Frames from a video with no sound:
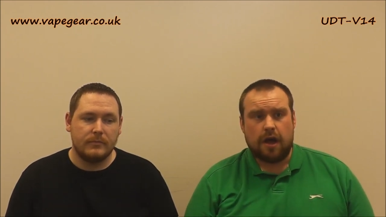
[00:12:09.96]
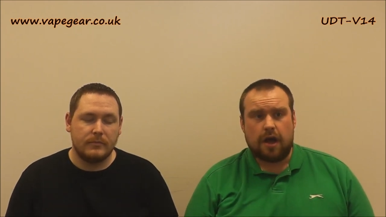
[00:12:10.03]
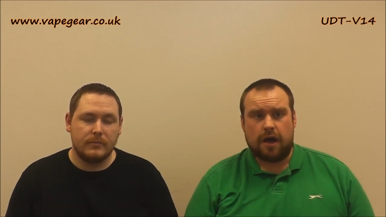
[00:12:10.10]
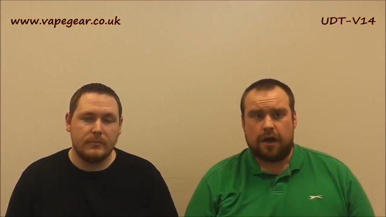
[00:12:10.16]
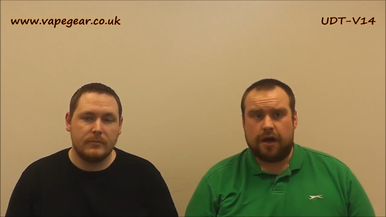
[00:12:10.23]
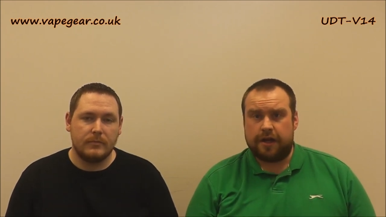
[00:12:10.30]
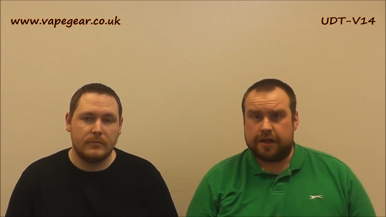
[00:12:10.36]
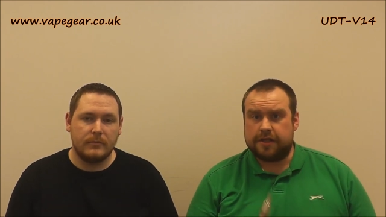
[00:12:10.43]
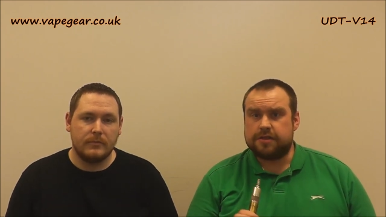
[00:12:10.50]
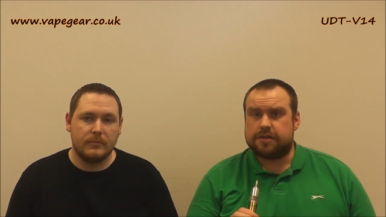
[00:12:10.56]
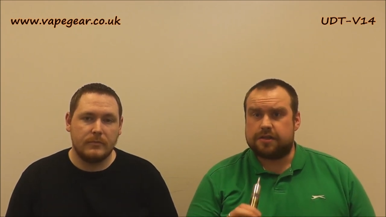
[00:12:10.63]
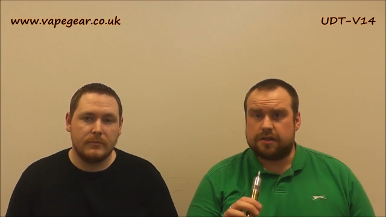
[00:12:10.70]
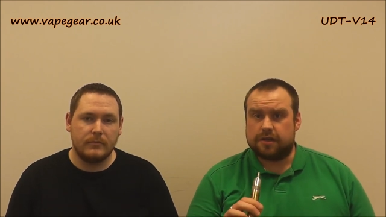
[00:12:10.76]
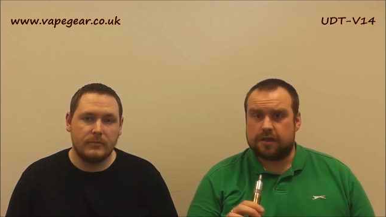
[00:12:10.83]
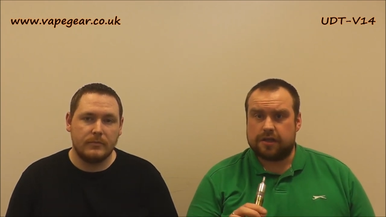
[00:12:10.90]
Speaker 1: Uh, and
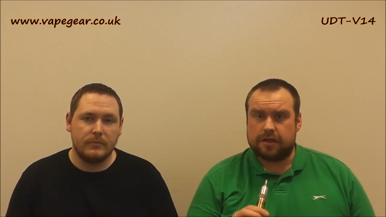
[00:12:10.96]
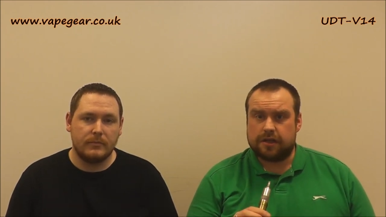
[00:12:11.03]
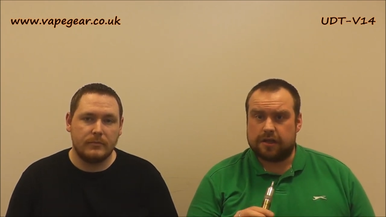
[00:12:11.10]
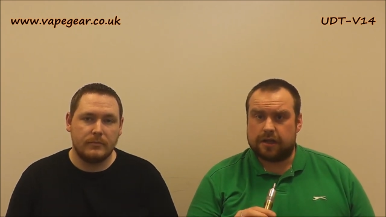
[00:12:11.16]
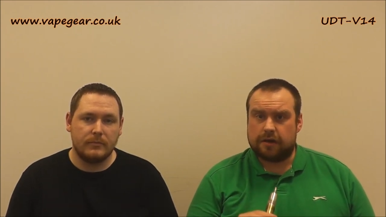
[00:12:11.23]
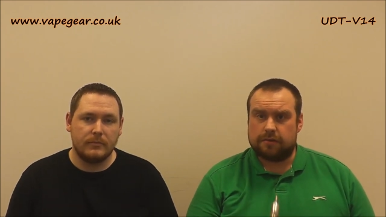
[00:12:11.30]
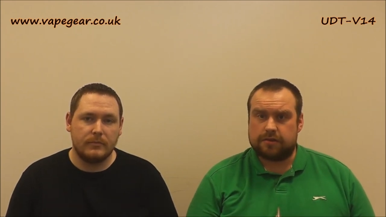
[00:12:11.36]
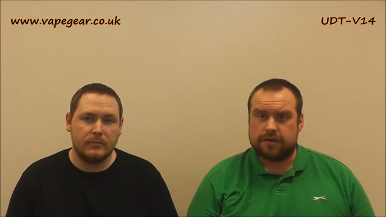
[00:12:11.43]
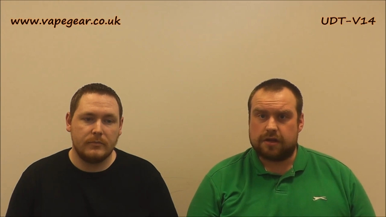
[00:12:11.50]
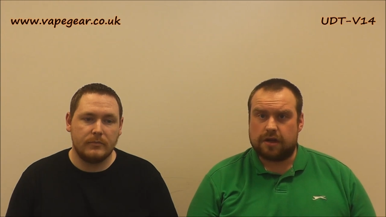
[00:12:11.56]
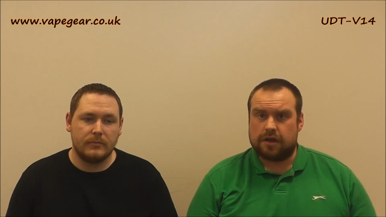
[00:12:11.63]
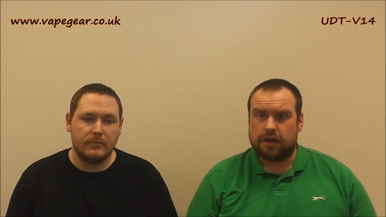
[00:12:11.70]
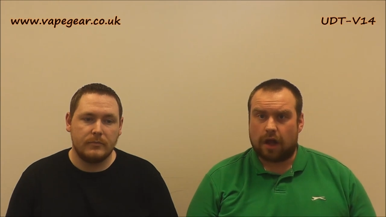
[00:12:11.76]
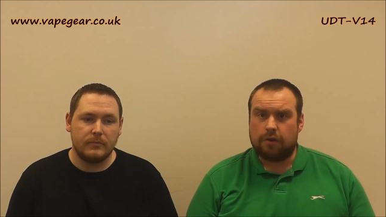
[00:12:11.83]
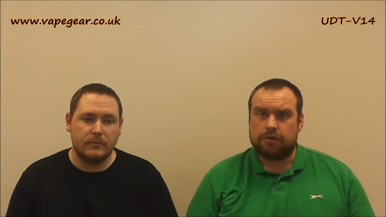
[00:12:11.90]
instantly there was
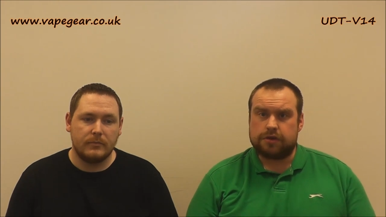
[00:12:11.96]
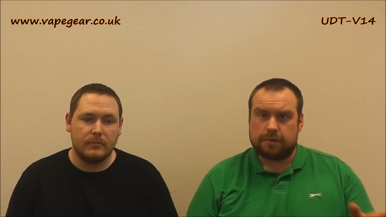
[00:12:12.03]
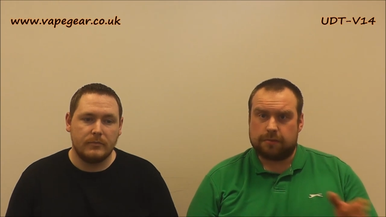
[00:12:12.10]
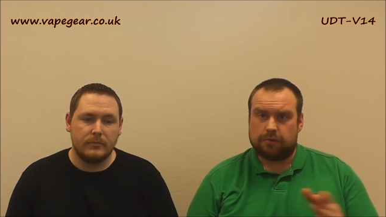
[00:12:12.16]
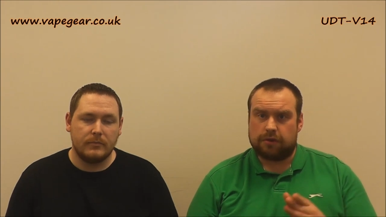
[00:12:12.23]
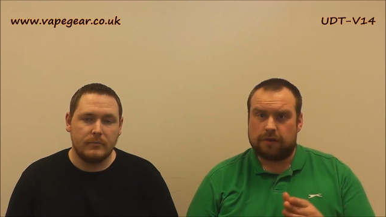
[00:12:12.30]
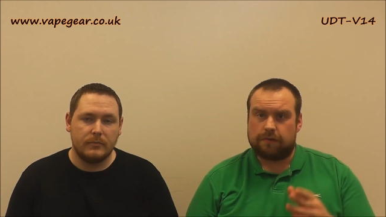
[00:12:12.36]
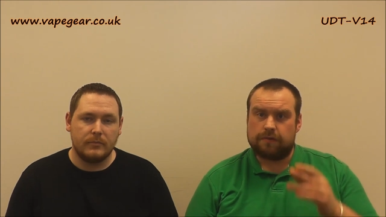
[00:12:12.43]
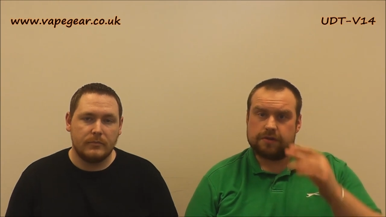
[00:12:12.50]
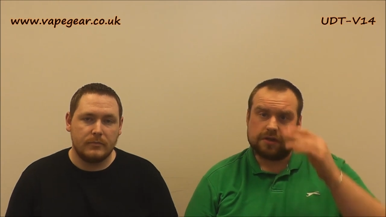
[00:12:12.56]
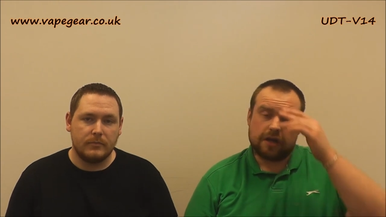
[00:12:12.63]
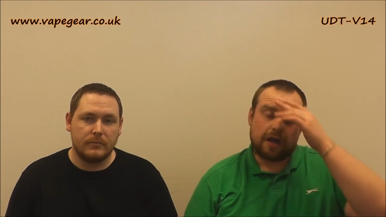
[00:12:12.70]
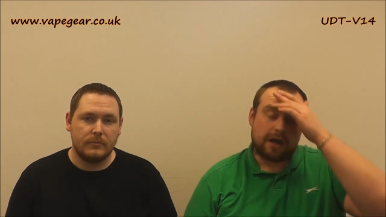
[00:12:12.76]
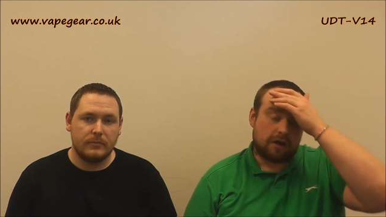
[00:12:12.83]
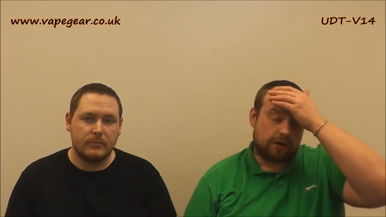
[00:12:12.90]
a, a, noticeable
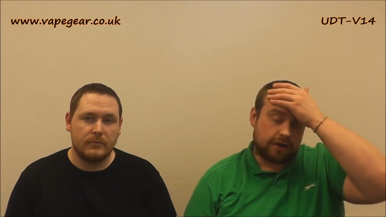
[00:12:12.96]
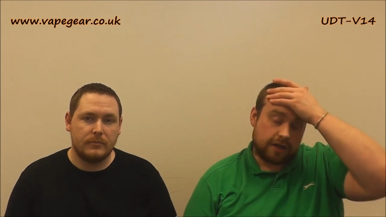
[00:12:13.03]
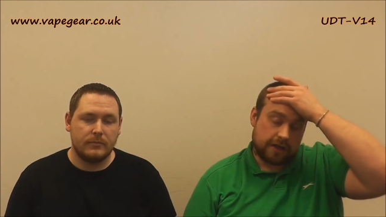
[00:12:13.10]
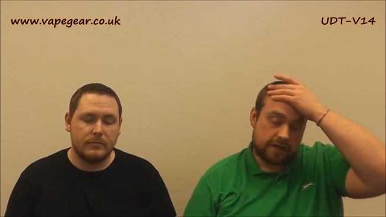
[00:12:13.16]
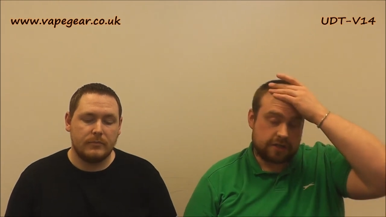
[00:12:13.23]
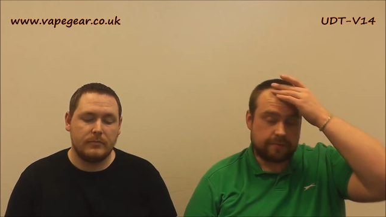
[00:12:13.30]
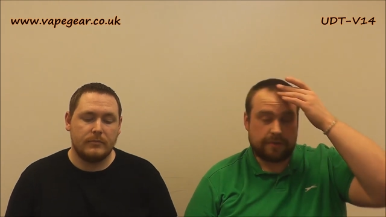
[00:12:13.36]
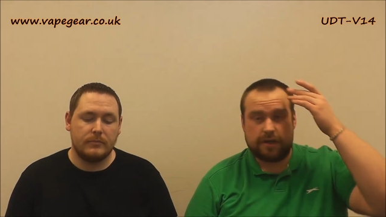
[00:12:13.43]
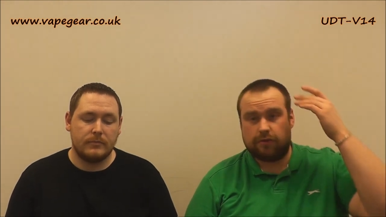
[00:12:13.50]
difference in how hard it hits.